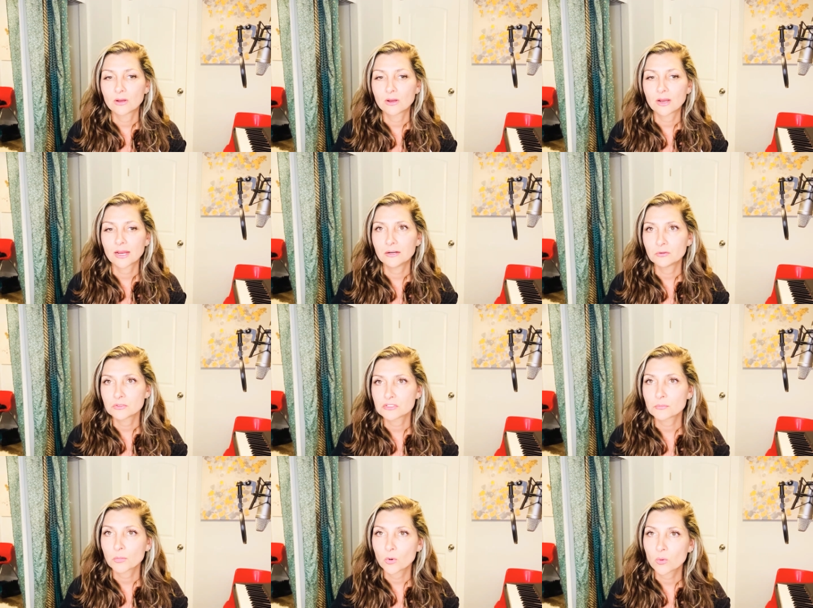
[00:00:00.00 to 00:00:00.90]
I don't
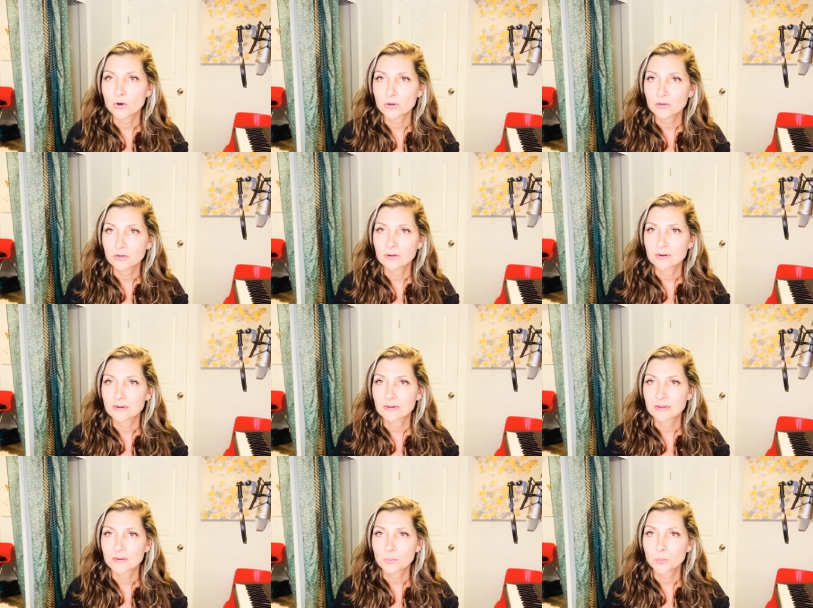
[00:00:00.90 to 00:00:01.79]
support
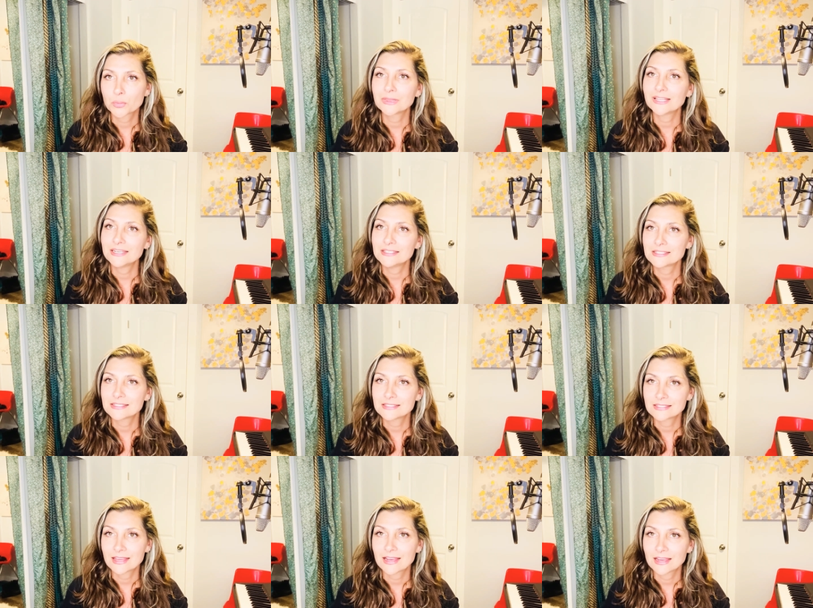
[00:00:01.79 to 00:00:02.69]

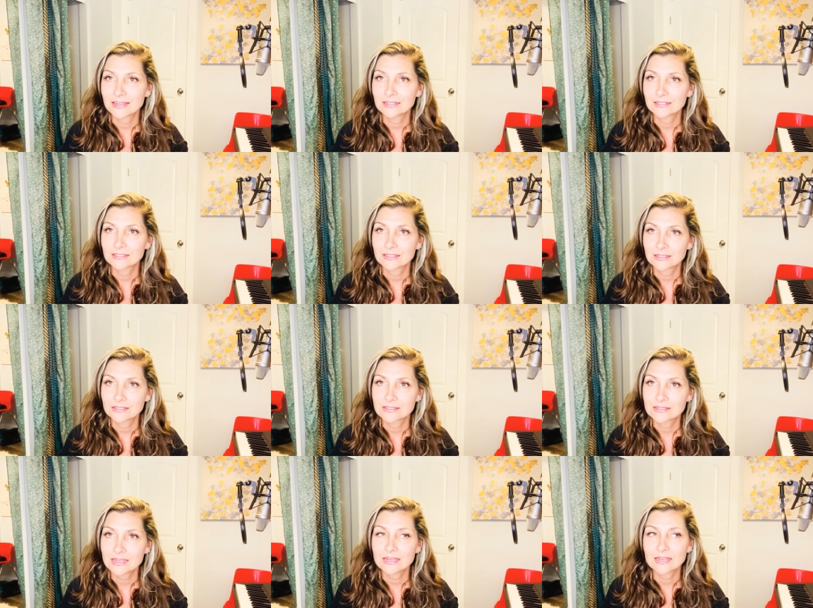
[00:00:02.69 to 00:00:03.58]
places that
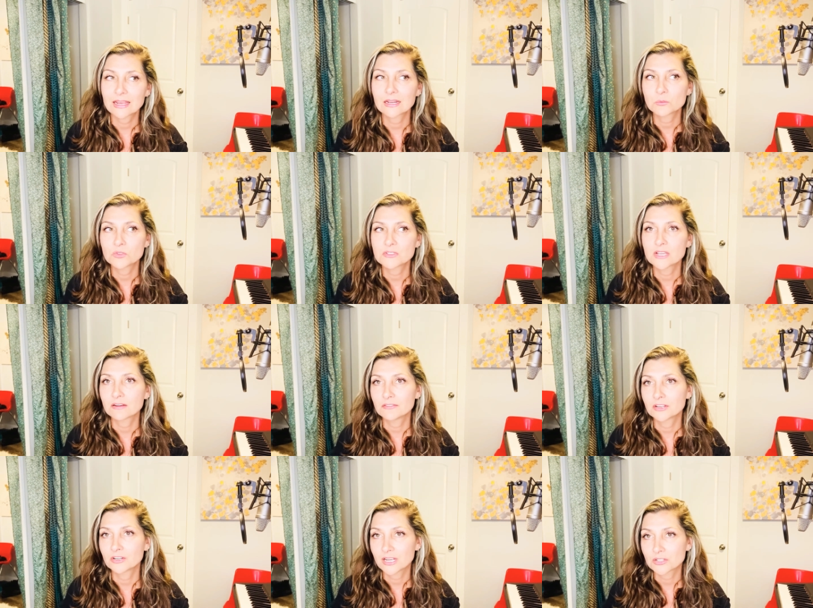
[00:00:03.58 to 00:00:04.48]
take animals out of
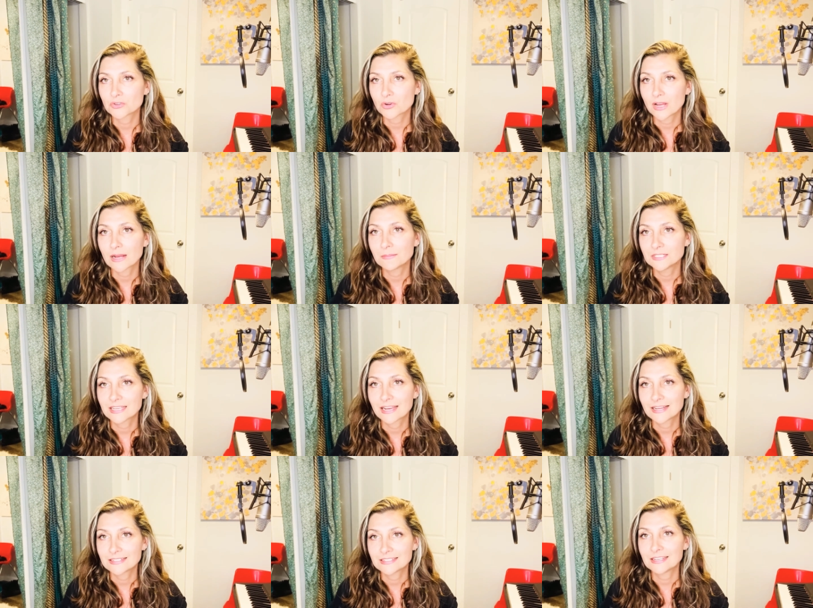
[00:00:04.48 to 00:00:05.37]
their natural
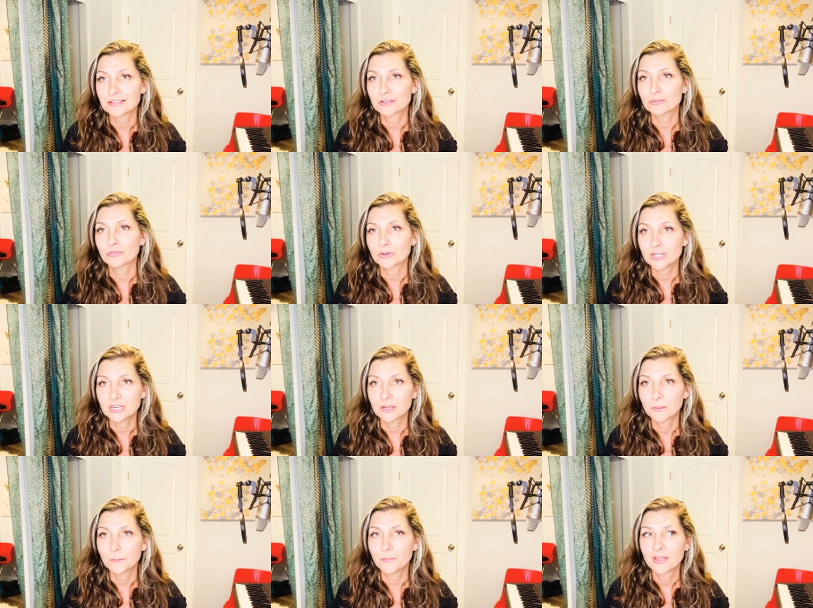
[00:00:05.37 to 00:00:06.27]
habitat, take their
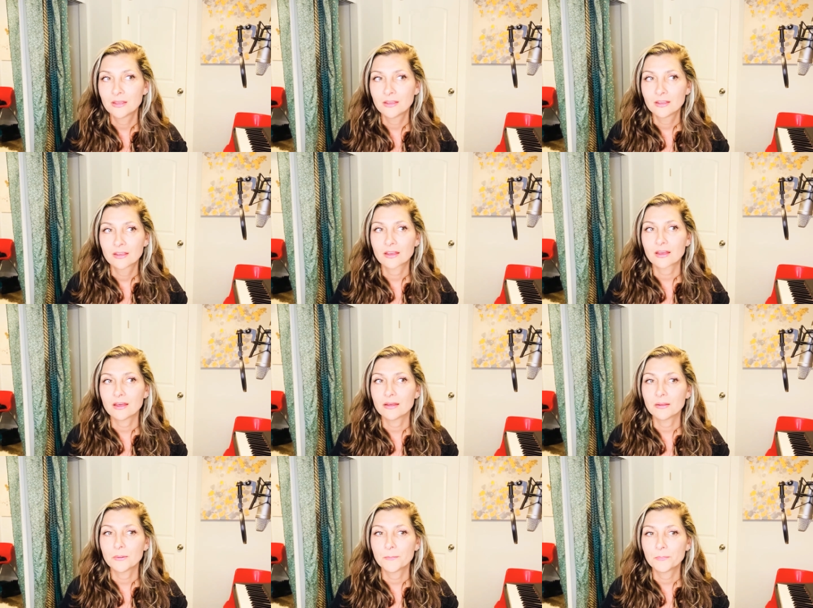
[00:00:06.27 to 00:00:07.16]
freedom,
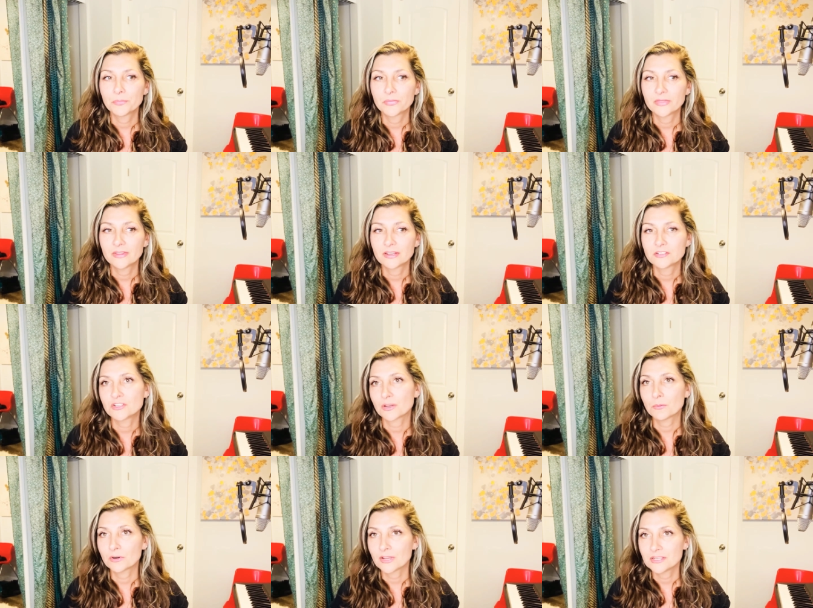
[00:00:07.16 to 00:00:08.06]
and
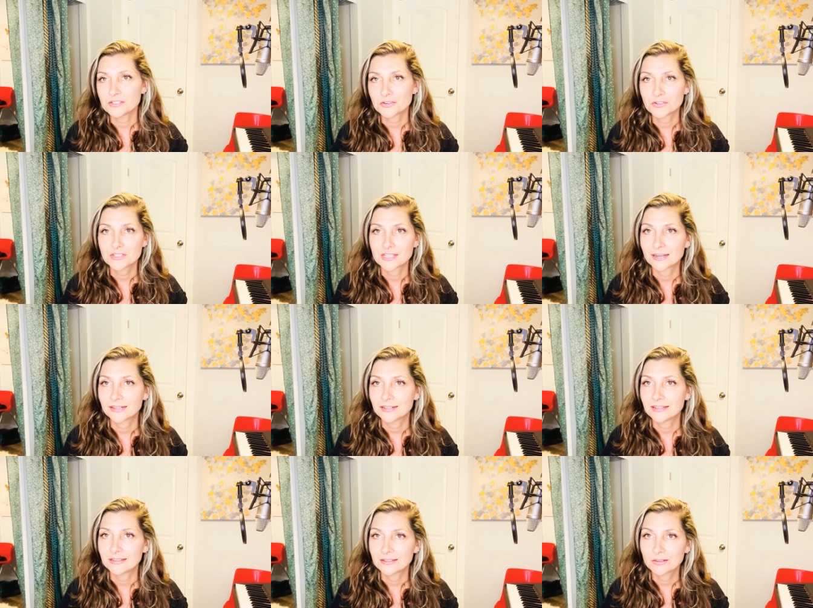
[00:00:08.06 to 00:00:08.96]
jeopardize their
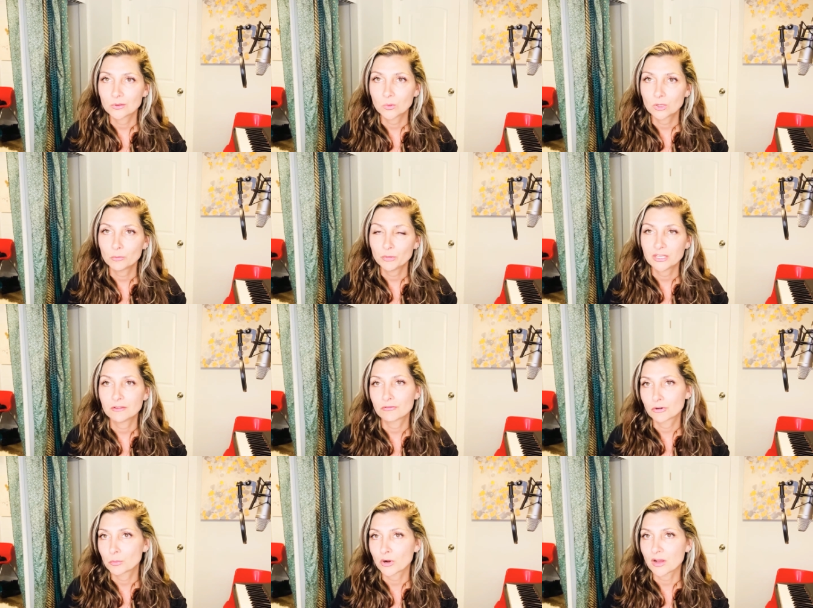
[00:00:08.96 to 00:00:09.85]
sanity and their well-being
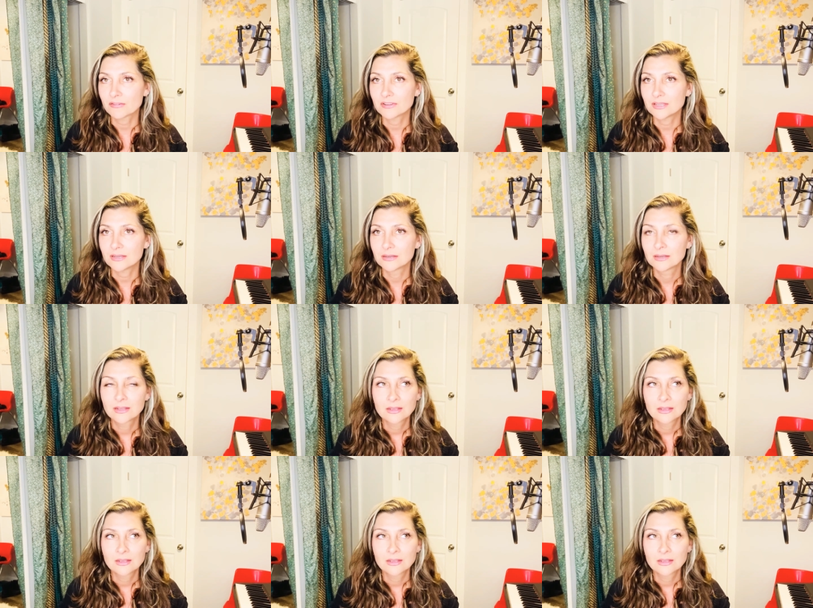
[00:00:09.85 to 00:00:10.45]
for profit.